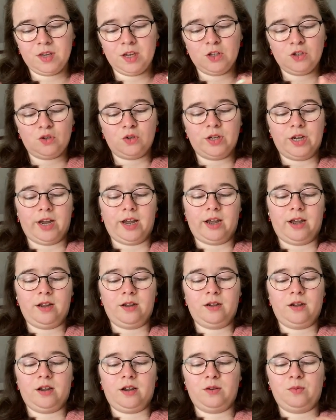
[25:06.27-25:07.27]
So
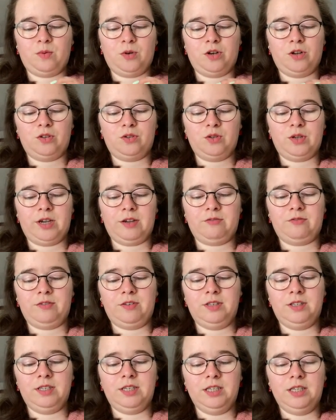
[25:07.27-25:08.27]
yeah, I wanted to have
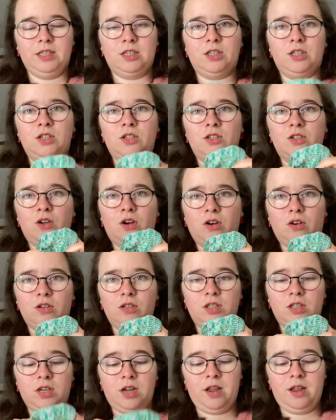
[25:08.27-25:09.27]
these
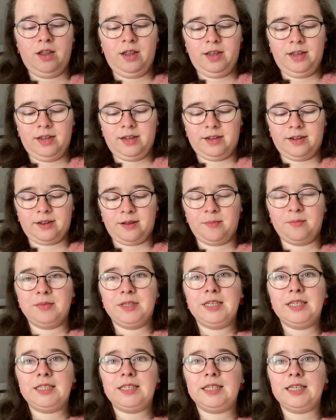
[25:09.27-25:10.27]
socks.
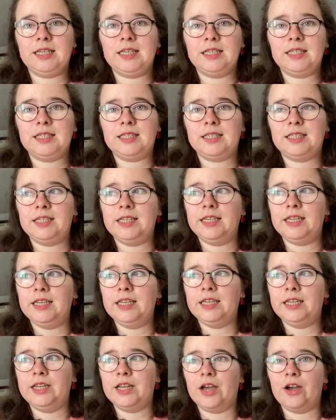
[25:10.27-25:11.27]
This is
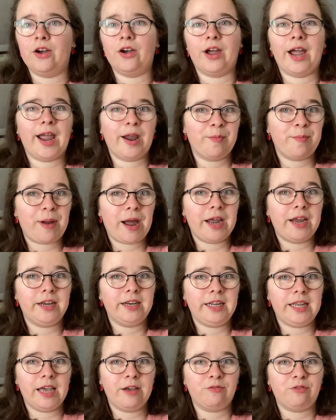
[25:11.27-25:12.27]
the
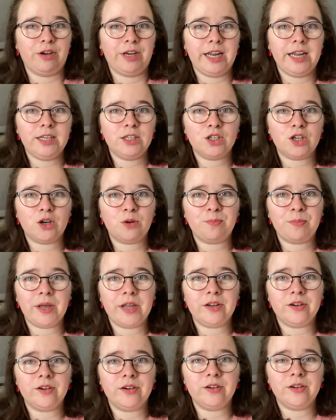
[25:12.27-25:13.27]
Hermione Everyday Sock
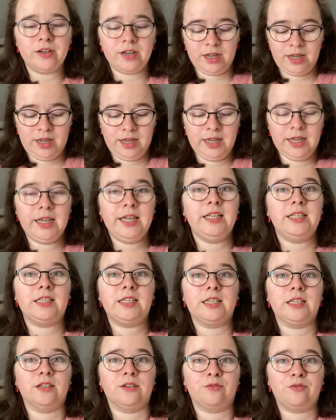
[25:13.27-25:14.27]
pattern.
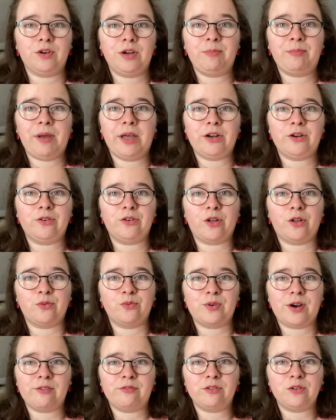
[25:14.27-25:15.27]
It's a free pattern on
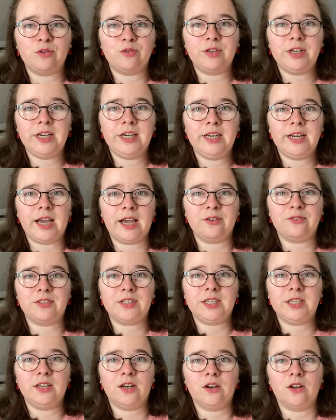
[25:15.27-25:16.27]
Ravelry. I've
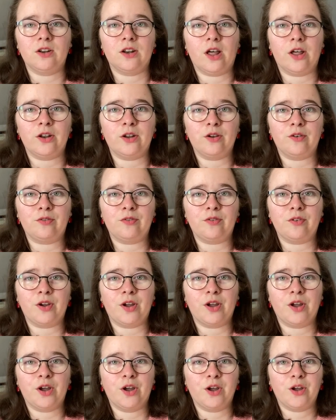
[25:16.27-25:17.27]
seen a lot
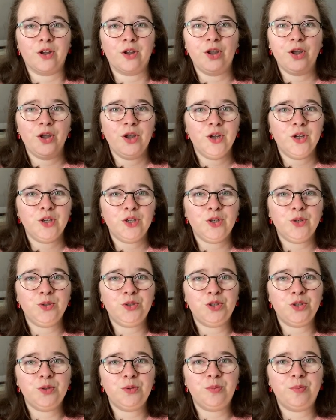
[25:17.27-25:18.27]
of
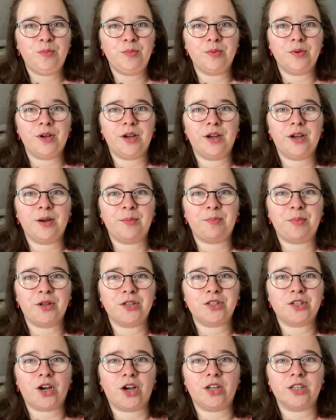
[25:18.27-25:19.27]
YouTube
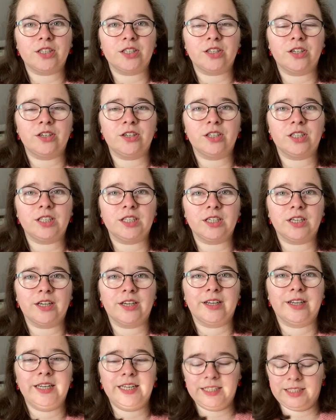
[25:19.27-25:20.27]
podcasters
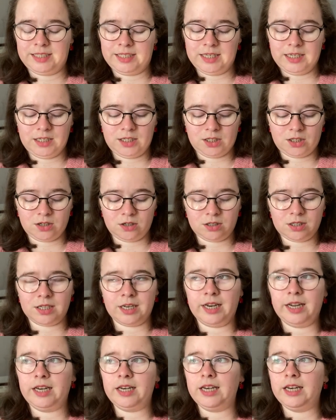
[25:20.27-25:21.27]
knit these socks
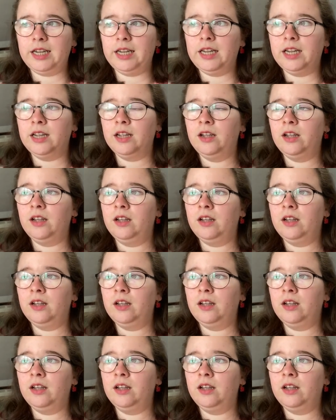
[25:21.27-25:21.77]
lately,